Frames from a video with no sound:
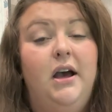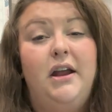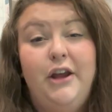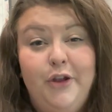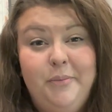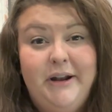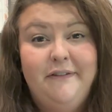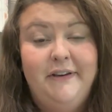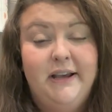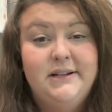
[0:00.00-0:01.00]
Another
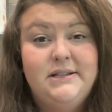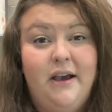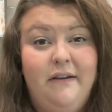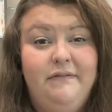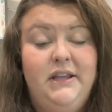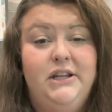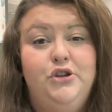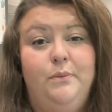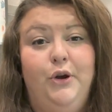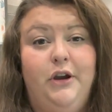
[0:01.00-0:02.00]
benefit of the
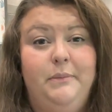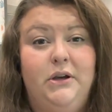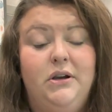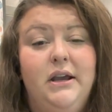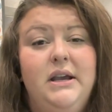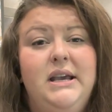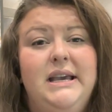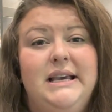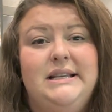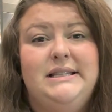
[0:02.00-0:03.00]
turmeric milk
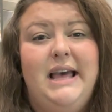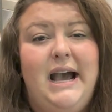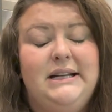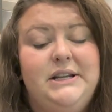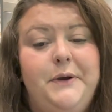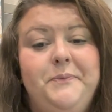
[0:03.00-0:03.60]
is that